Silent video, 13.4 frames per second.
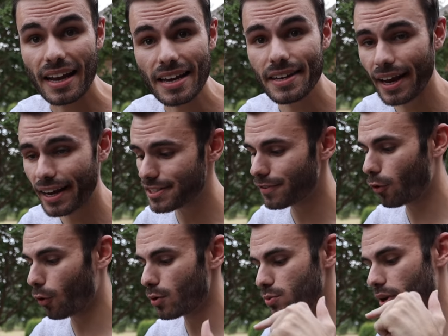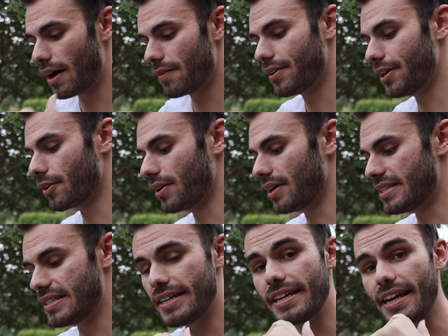And next, of course, we have here
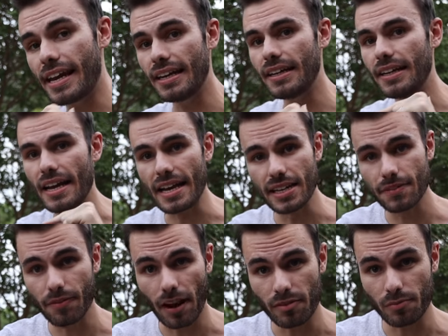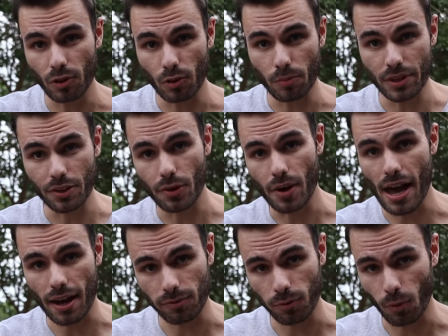is the Canon 85mm
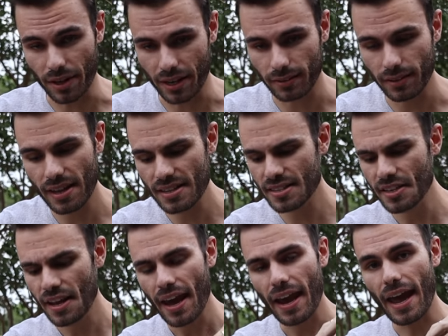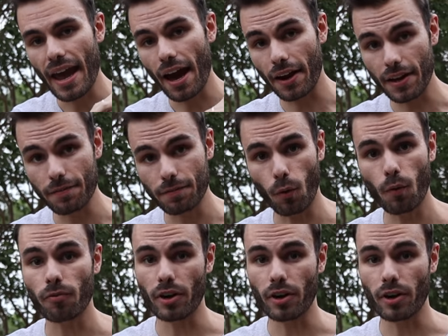f1.8 lens and a full